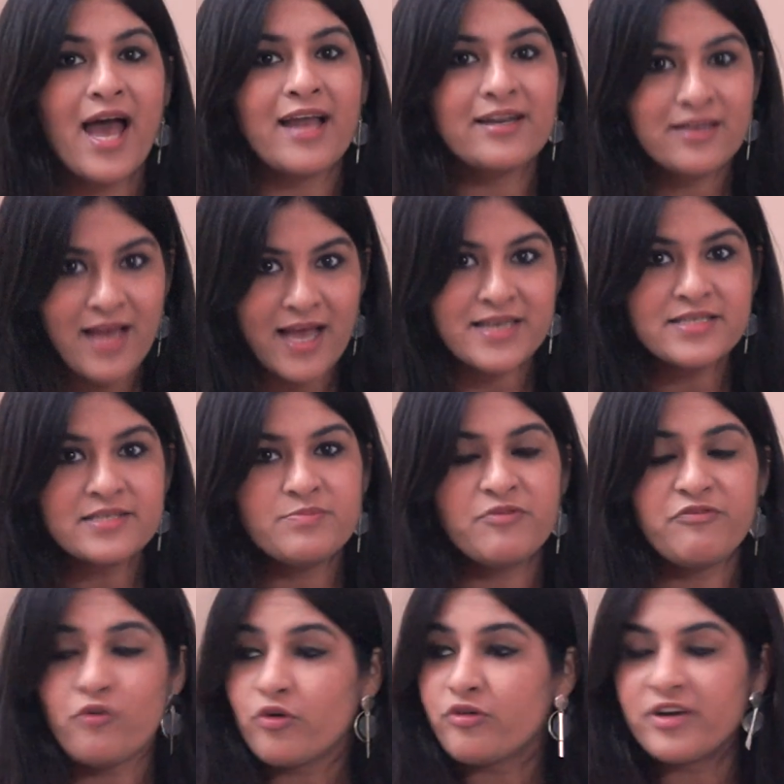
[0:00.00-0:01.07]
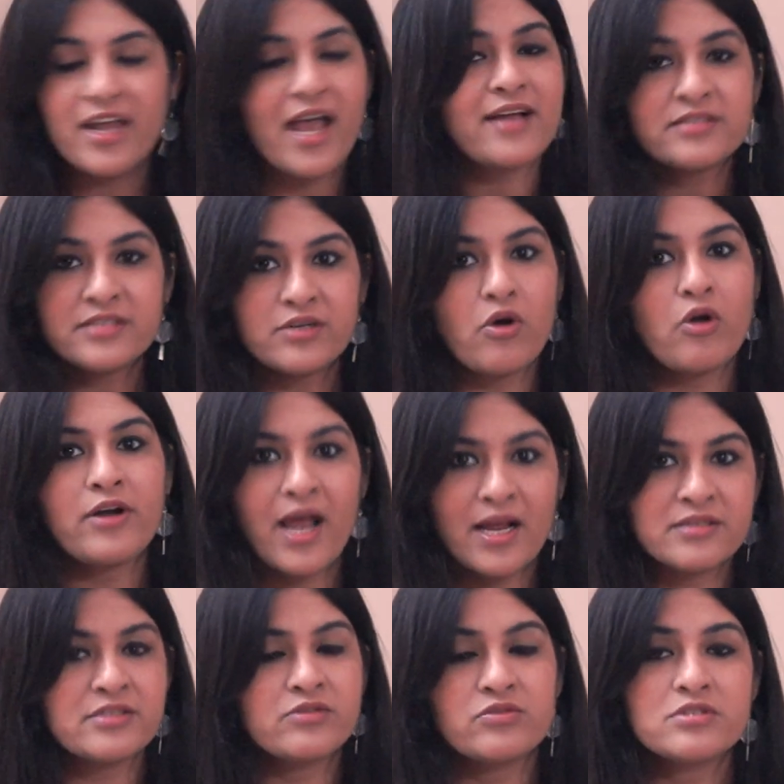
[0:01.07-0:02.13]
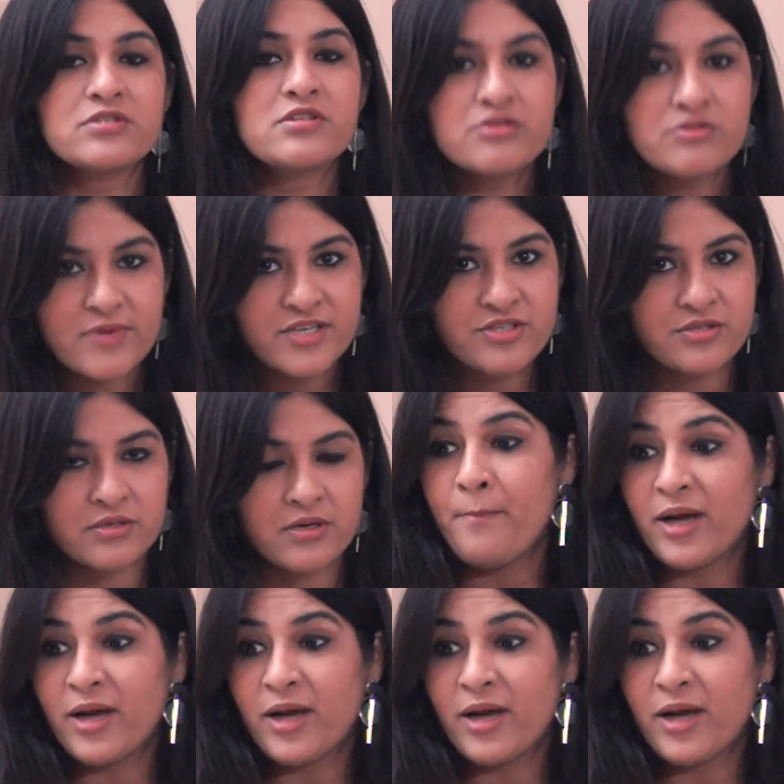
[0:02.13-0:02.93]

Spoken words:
analyze before reacting or acting on a situation.